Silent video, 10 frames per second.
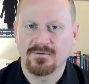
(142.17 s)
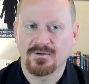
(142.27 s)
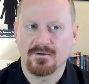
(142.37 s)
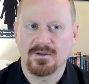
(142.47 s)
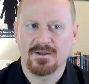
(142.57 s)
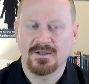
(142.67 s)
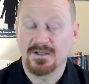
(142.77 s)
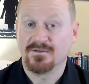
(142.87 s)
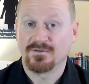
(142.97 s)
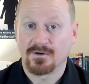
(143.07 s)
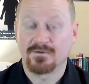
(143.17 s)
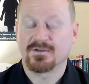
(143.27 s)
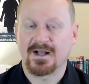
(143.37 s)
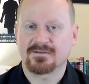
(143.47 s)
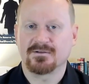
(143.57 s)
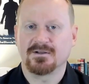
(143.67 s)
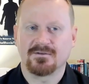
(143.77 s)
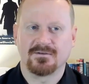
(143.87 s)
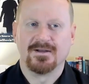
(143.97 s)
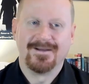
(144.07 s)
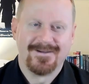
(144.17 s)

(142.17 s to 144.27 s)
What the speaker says: So He deserves excellence.